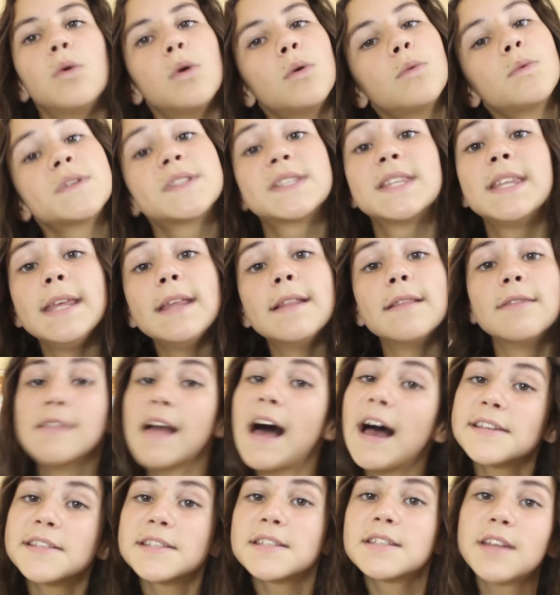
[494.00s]
what was the
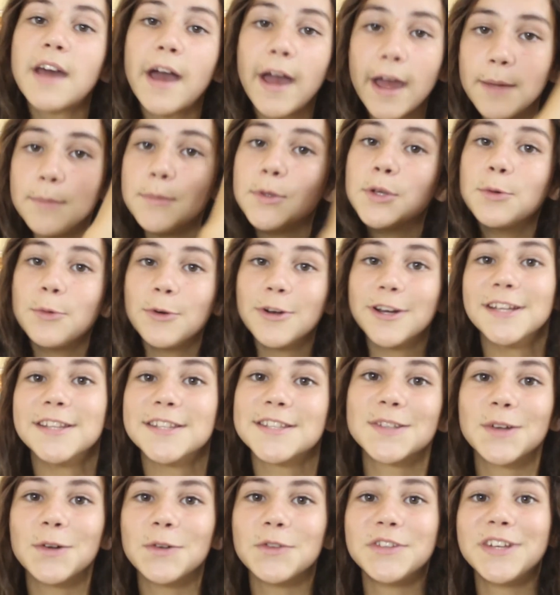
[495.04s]
last time you were
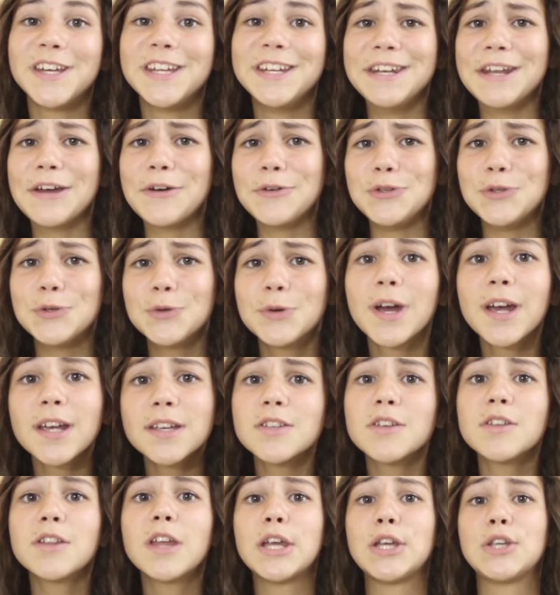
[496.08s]
insulted? Now you
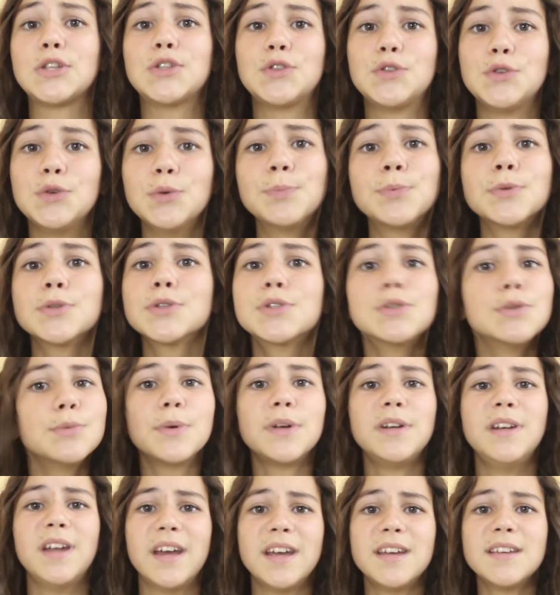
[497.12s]
guys are like super,
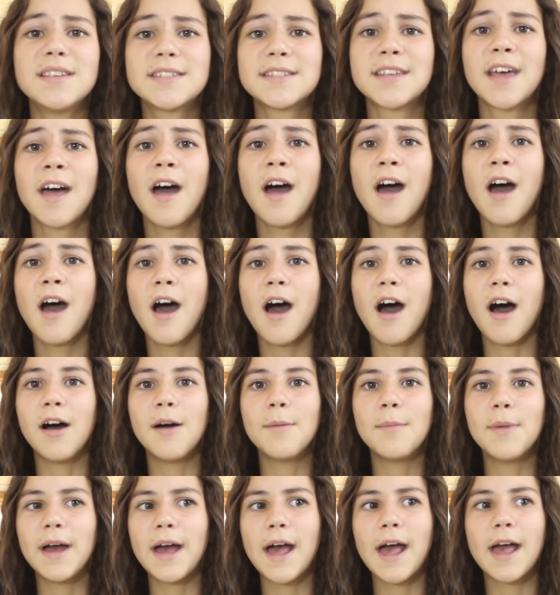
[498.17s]
super nice.
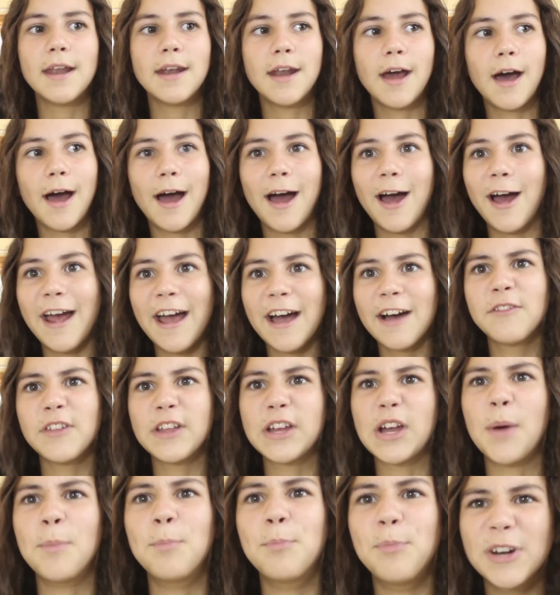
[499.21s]
Um, and I have
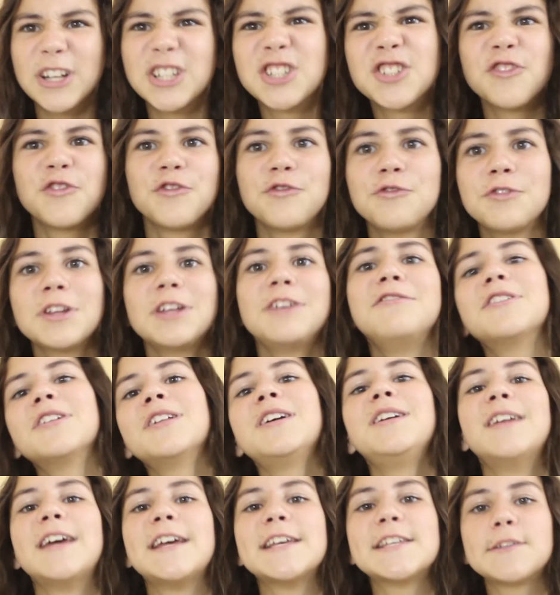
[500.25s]
like a bunch of really,
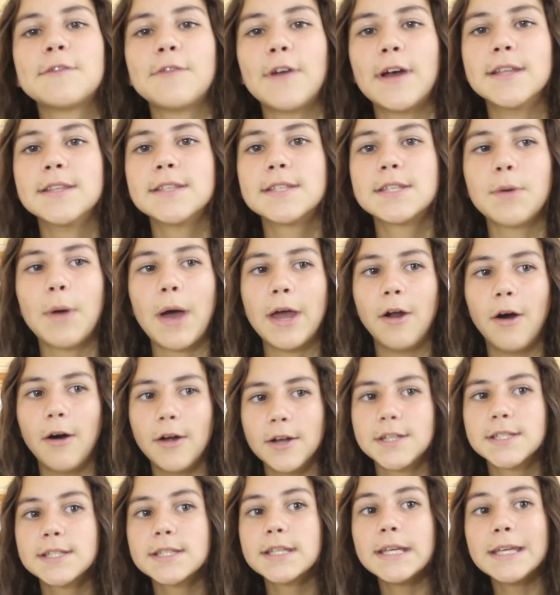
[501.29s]
really nice friends, so I
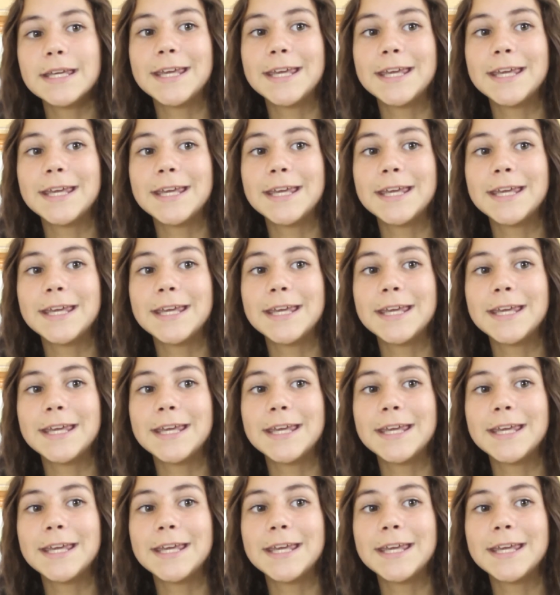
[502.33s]
honestly